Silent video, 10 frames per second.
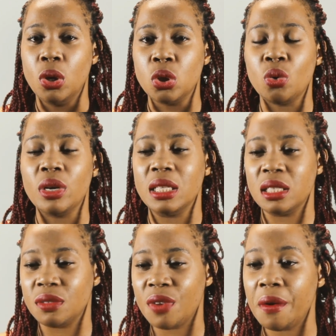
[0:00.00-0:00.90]
So
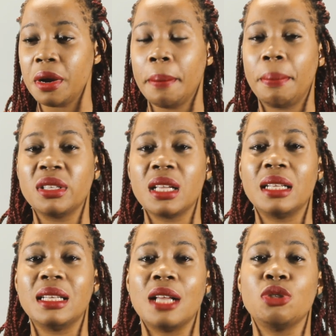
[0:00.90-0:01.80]
it is very
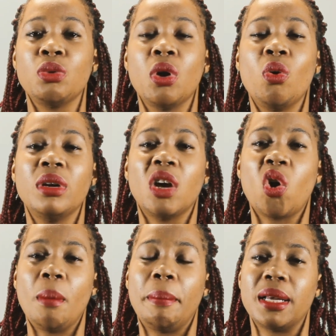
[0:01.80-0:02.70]
important that we hold a
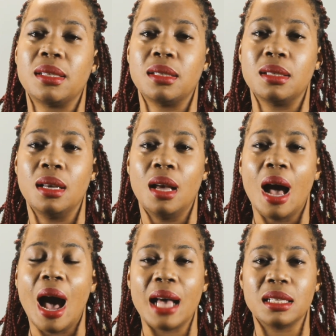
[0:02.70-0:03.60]
compass
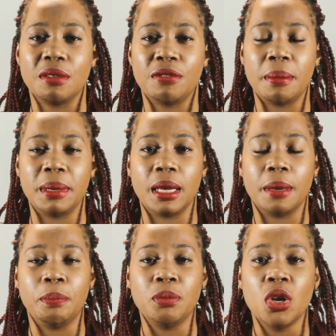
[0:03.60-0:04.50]
as a family.
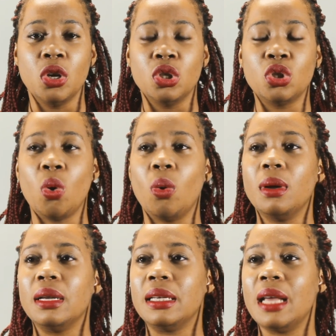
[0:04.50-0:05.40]
So
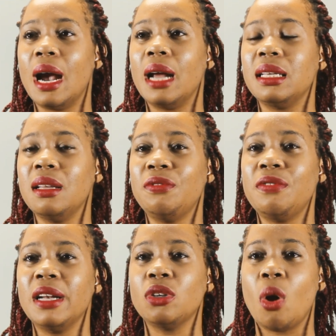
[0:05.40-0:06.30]
there are
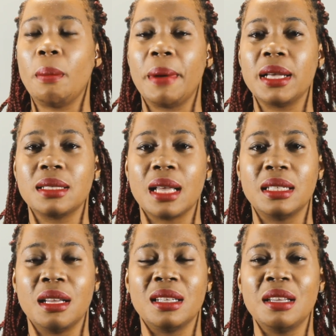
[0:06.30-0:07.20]
different compass
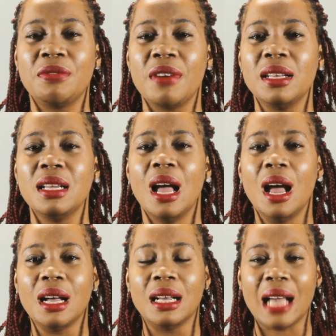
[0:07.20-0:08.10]
and there are different
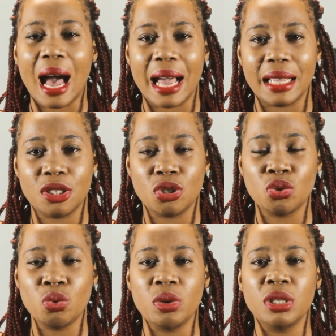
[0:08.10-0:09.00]
guides
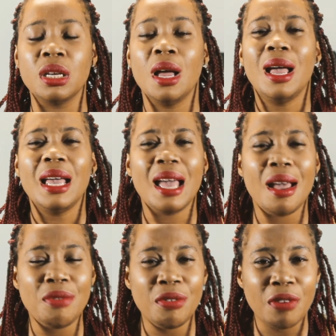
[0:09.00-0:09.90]
through which
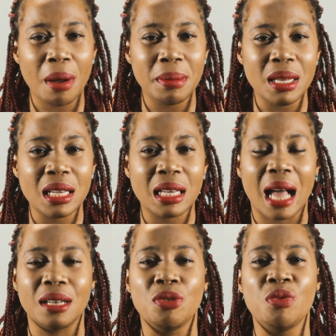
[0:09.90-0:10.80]
every family can